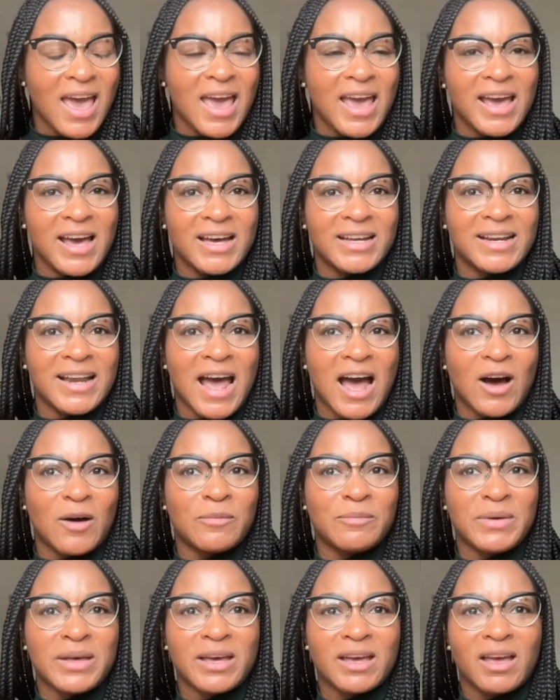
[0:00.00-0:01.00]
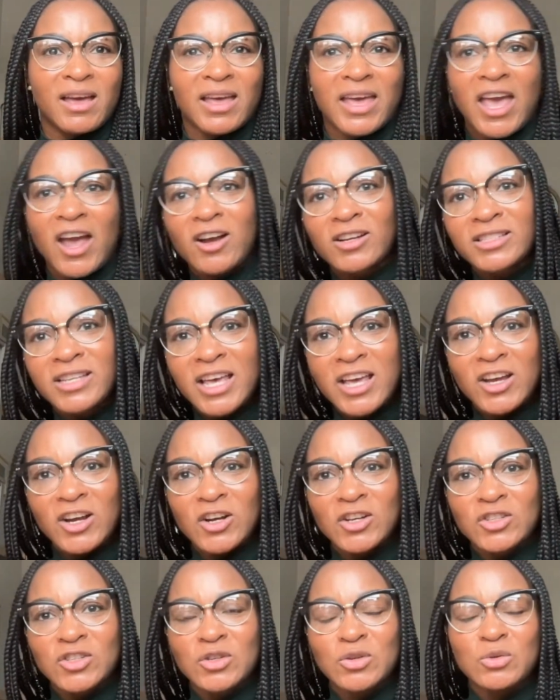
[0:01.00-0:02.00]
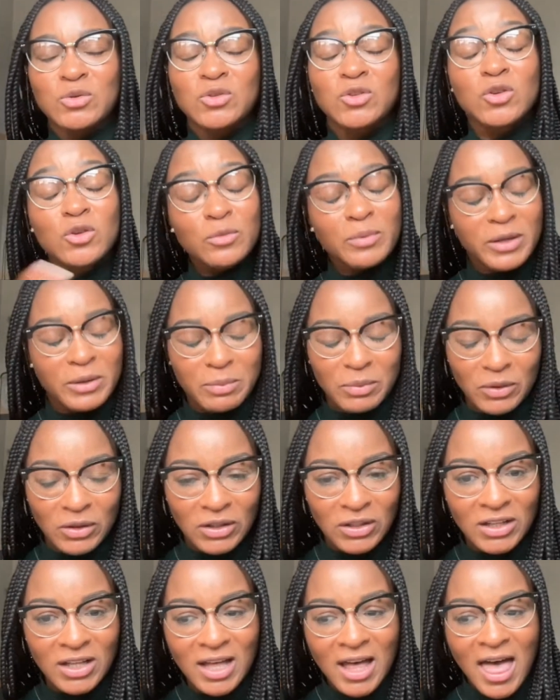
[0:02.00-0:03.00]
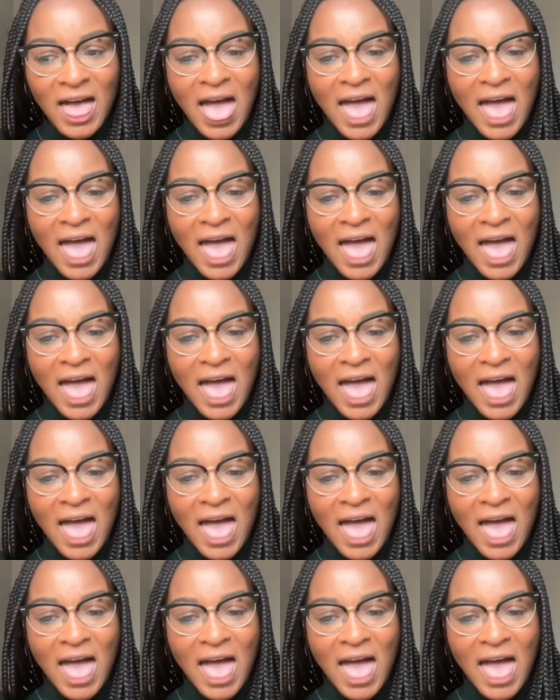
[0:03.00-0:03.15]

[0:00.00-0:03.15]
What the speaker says: and now being a caretaker to two people.